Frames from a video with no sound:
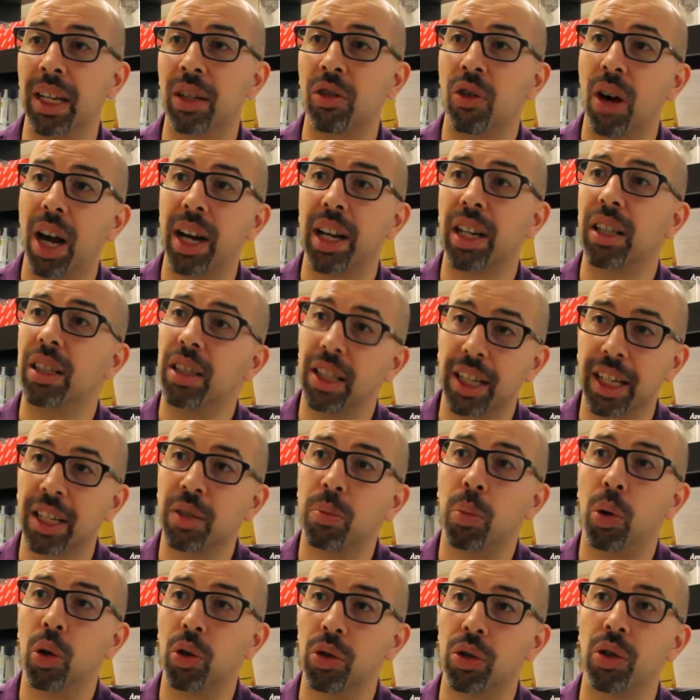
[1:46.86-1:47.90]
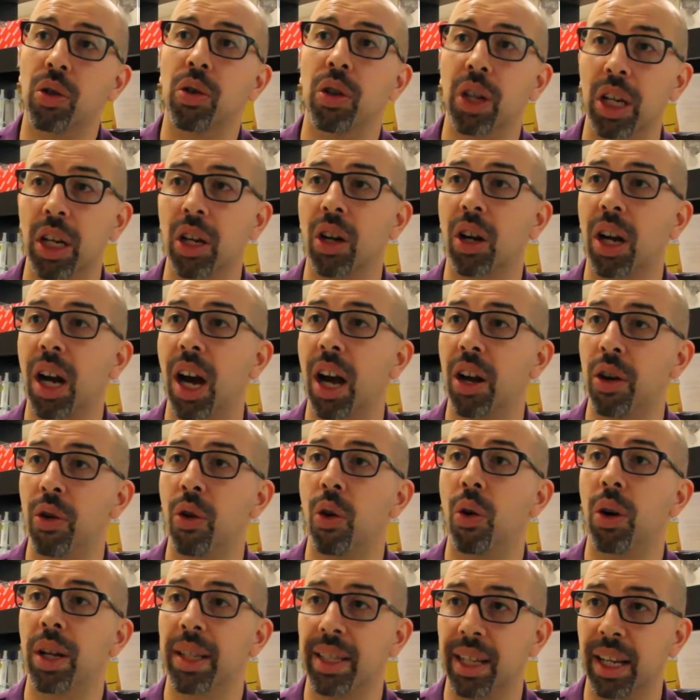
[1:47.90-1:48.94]
chronically exposed to
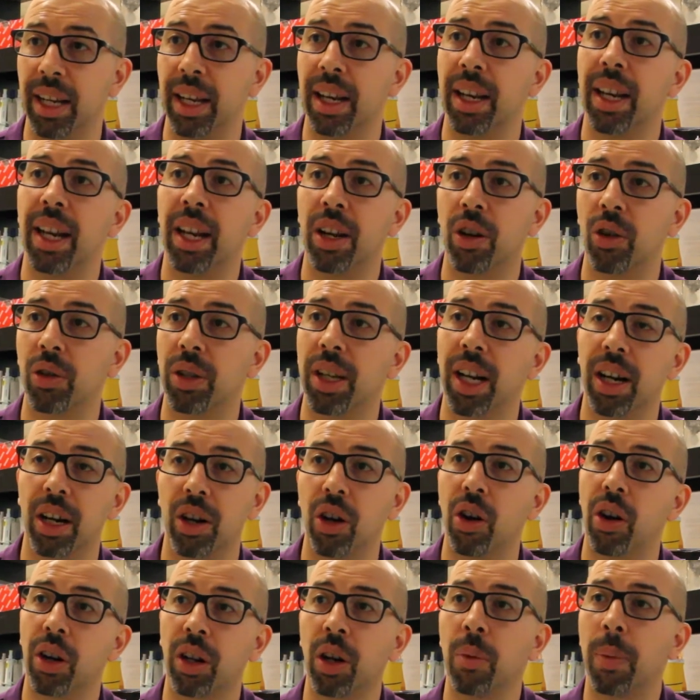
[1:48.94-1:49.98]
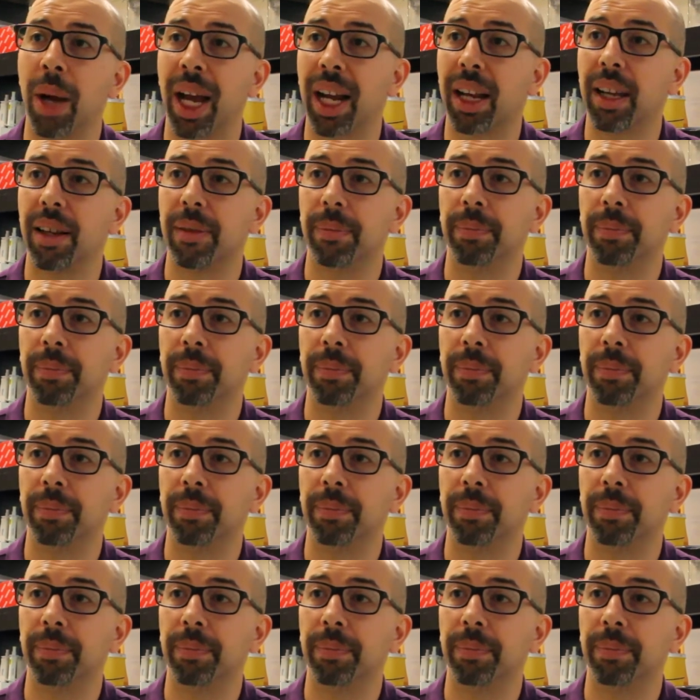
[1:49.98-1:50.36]
neonicotinoids in Ontario and Quebec.